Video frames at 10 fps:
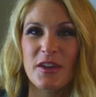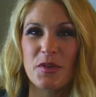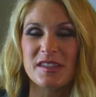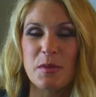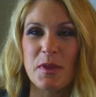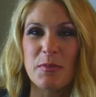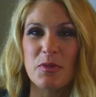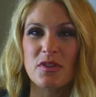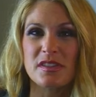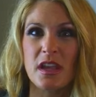was some
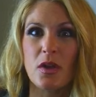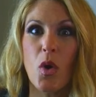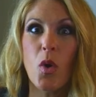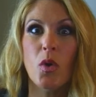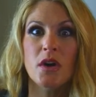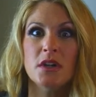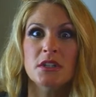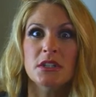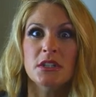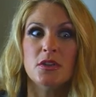people who are saying, "Oh,
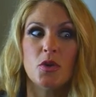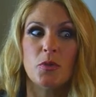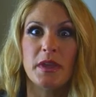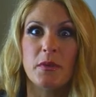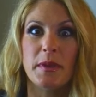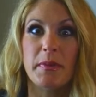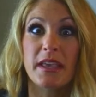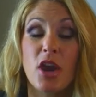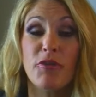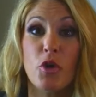no, be
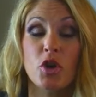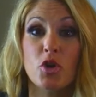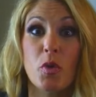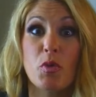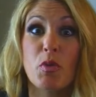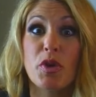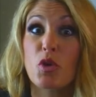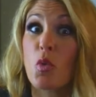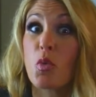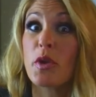careful. You know, we
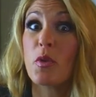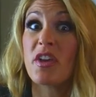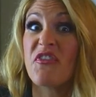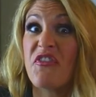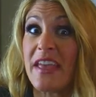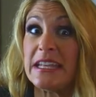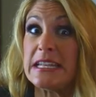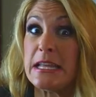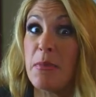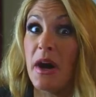don't want to offend
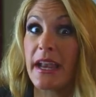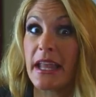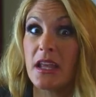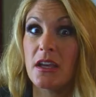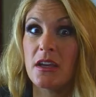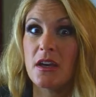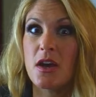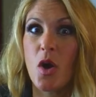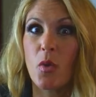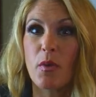anybody.
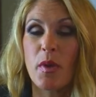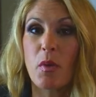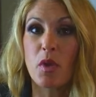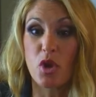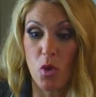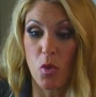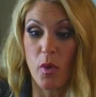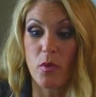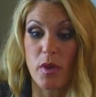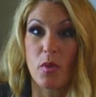
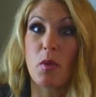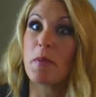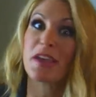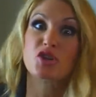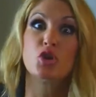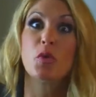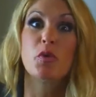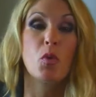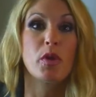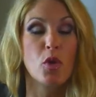We make sure
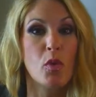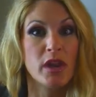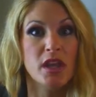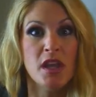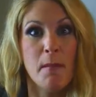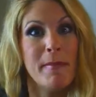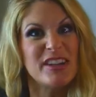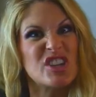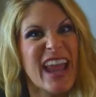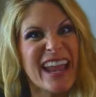we don't want to
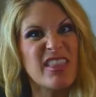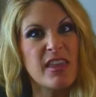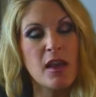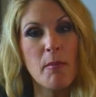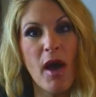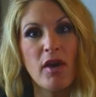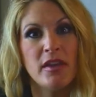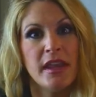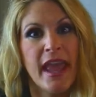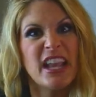mention anything
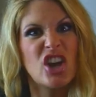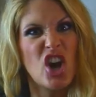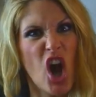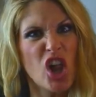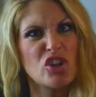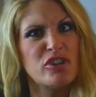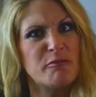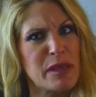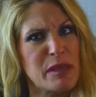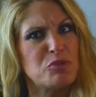about any color
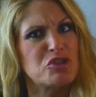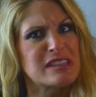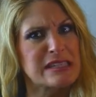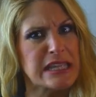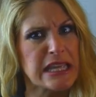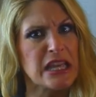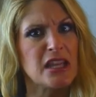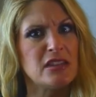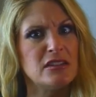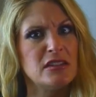of people's
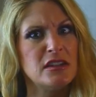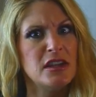skin,